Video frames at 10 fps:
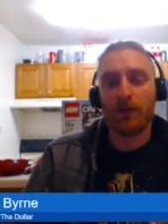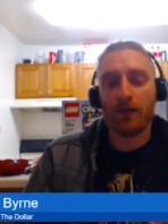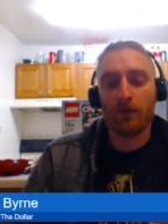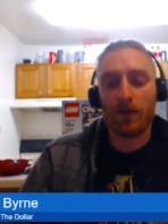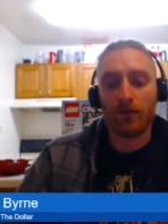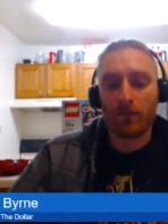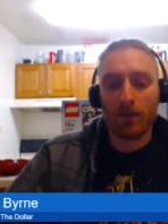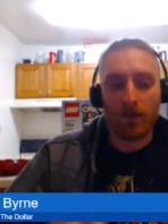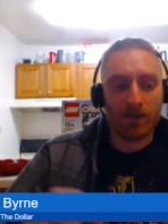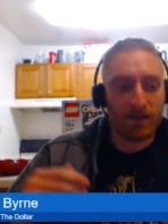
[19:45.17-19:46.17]
But
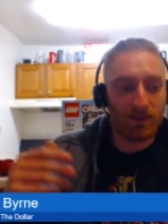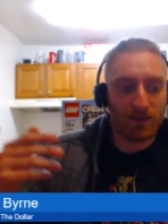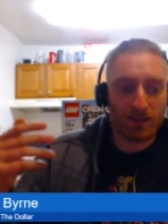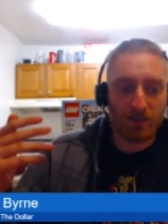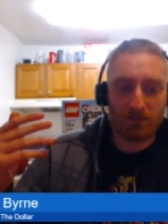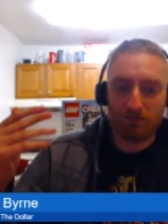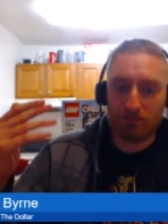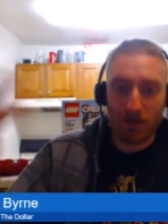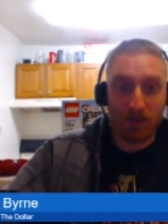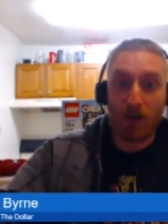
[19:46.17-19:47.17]
this is just a
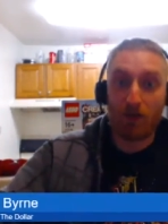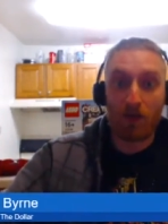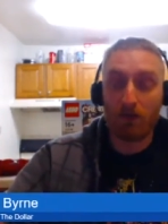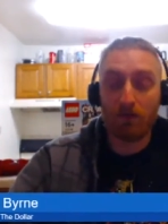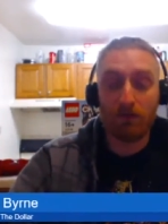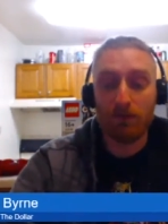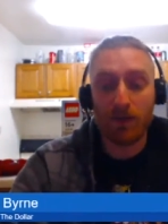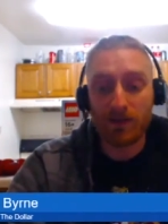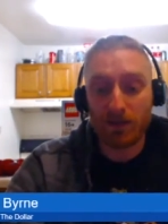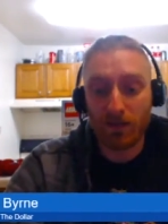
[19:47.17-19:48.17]
shout out,
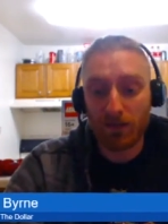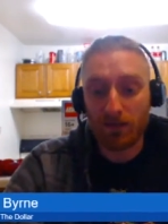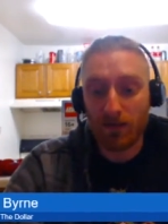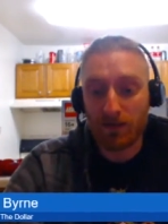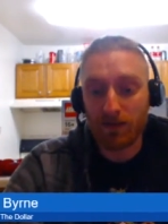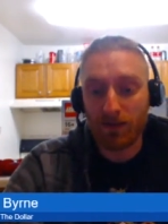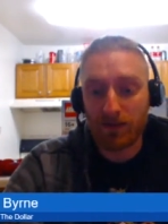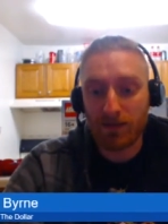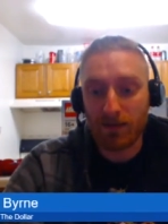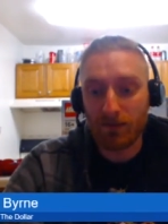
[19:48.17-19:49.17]
basically, unsolicited.